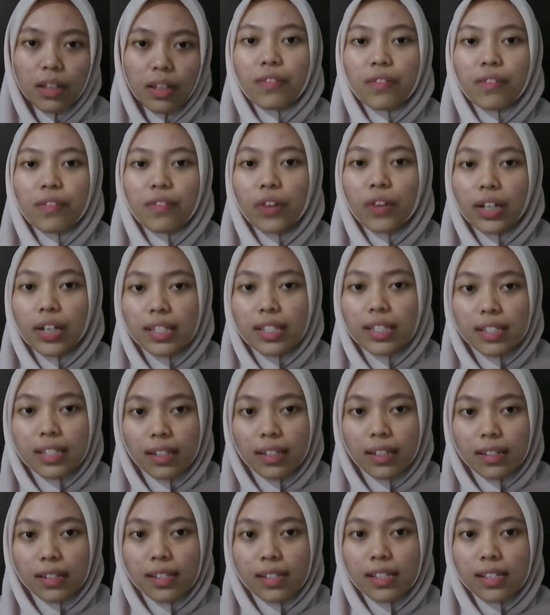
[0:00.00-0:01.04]
For
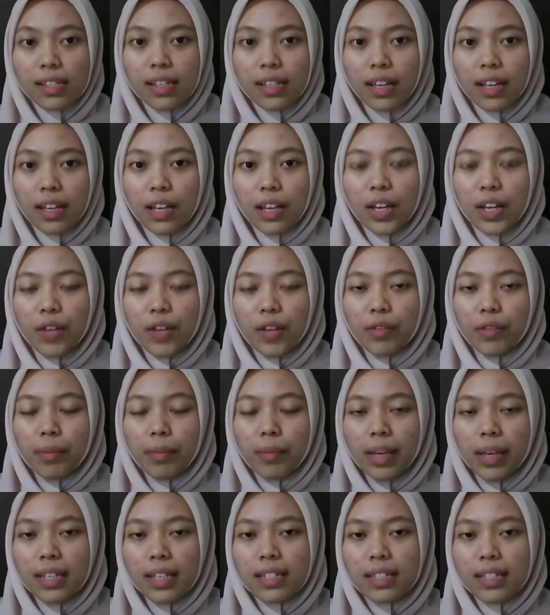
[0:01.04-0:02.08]
instance, we may
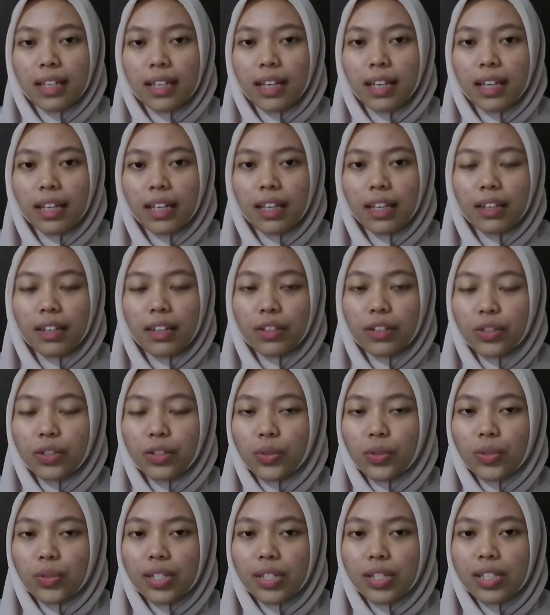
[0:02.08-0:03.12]
see in the
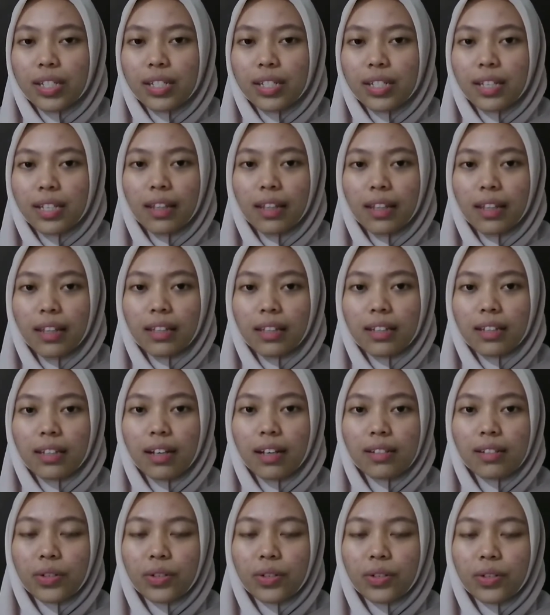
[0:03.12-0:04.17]
news that
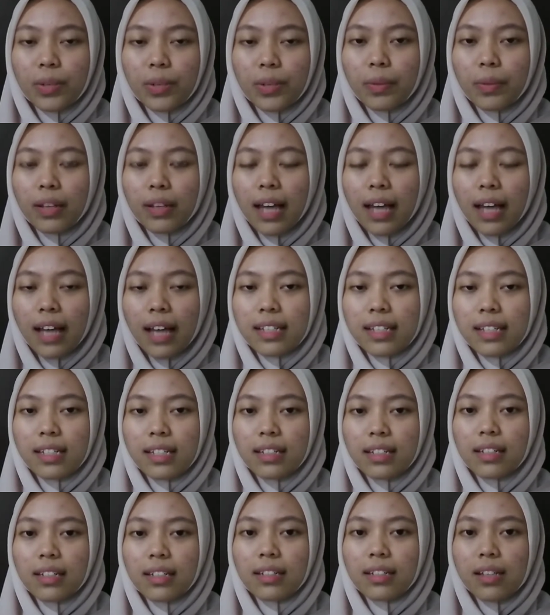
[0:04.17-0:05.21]
considerable
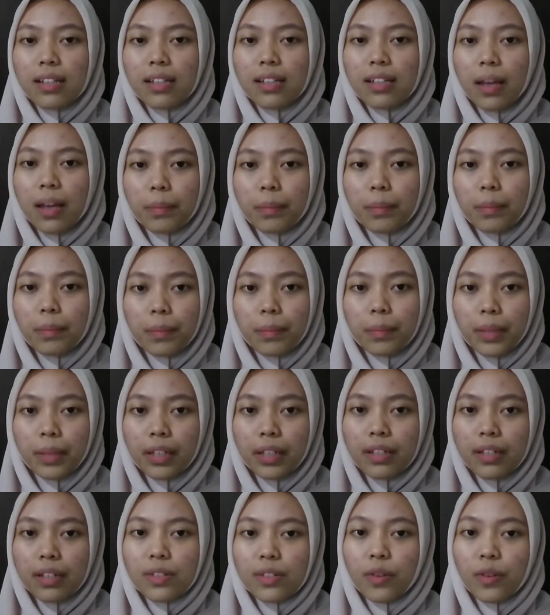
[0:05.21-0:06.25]
accident
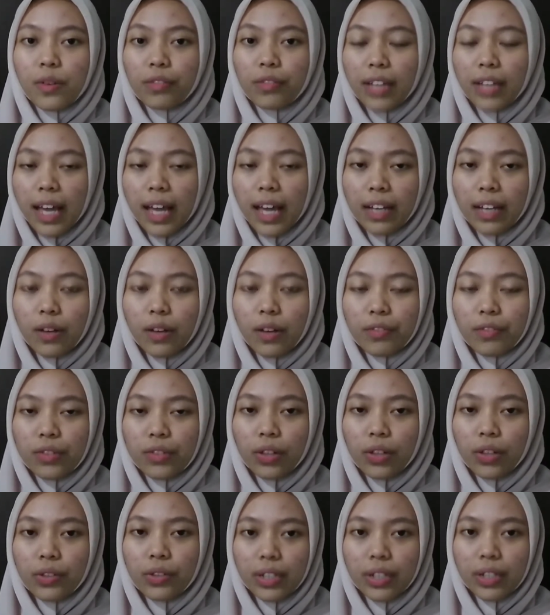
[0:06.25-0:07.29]
because of lack of
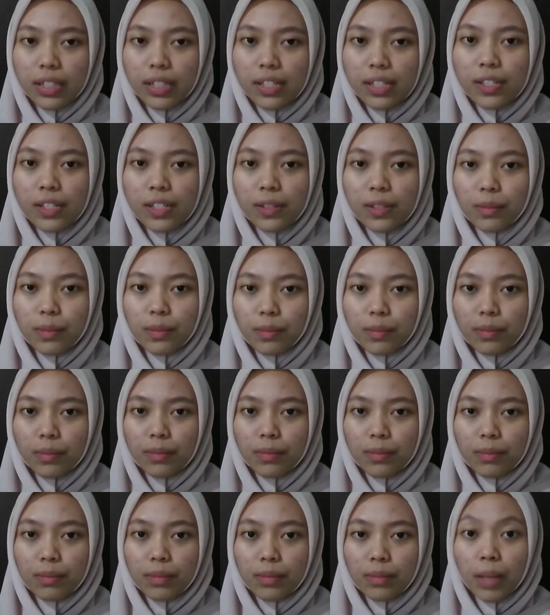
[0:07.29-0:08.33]
tolerance.
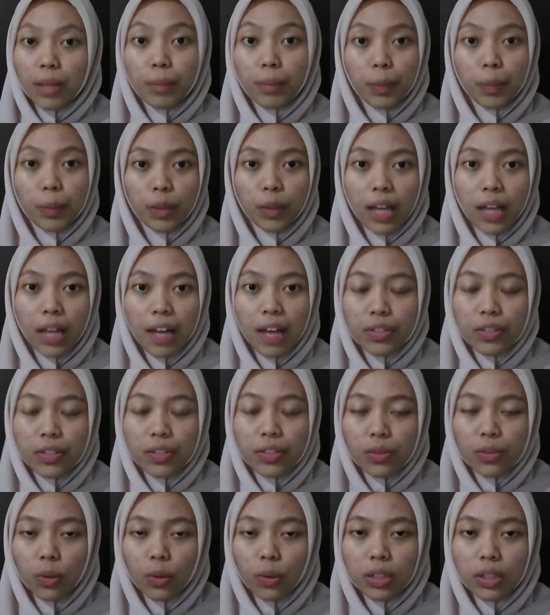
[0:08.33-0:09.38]
People have
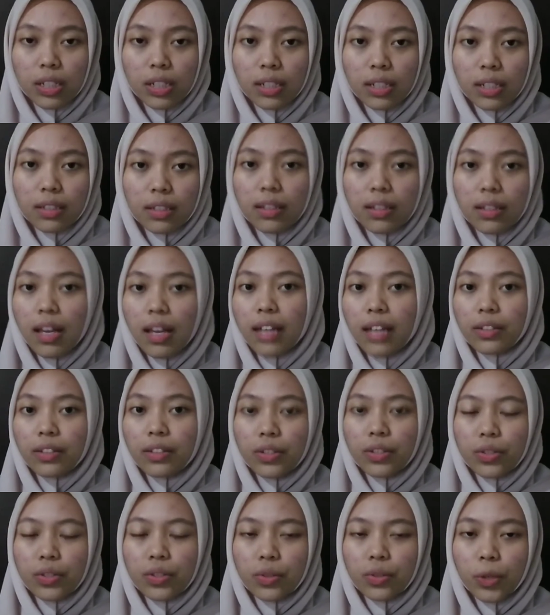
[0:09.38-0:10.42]
assaulted and
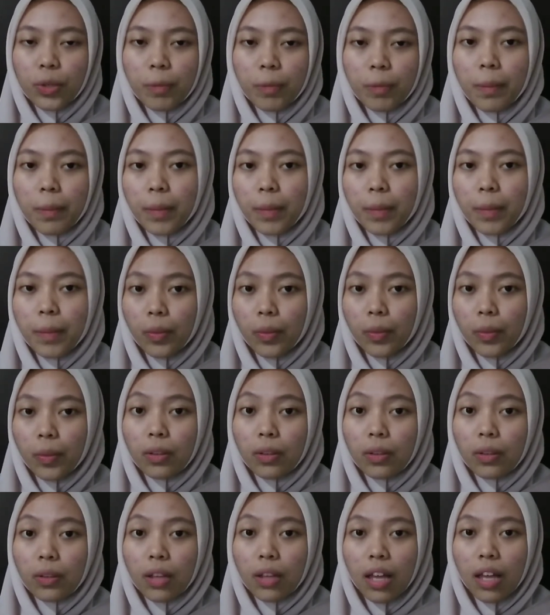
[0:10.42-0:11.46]
disturbed people
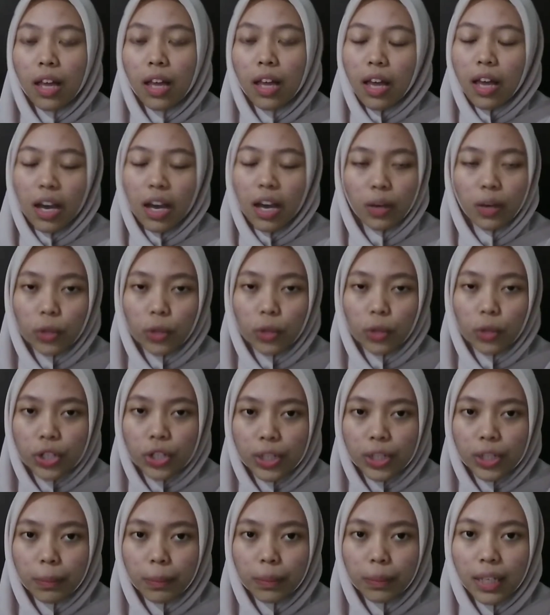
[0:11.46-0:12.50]
and
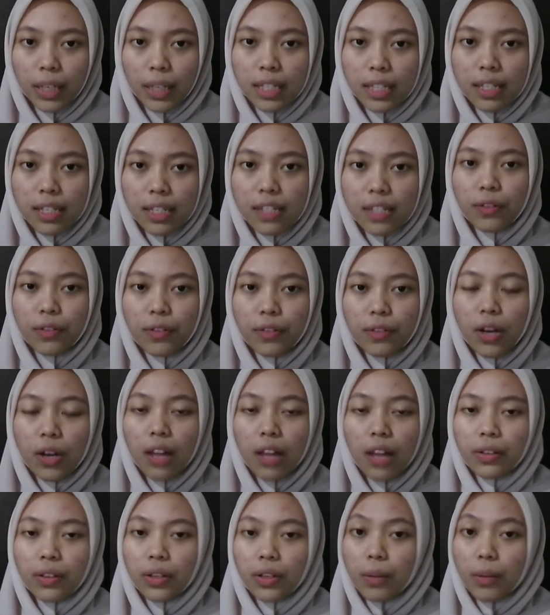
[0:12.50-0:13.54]
worship places for other
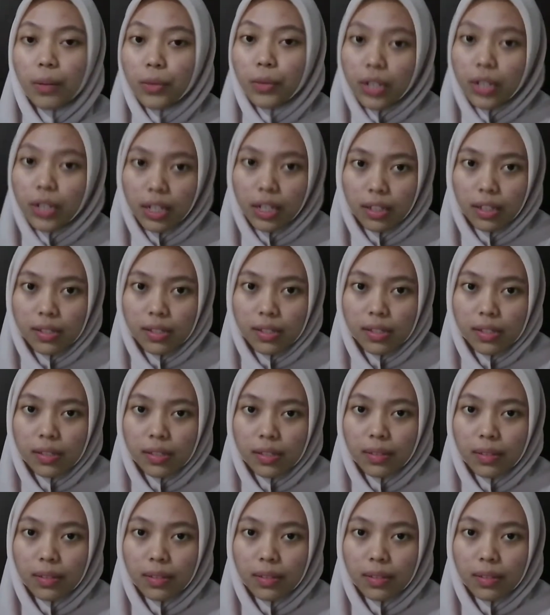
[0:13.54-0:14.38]
communities.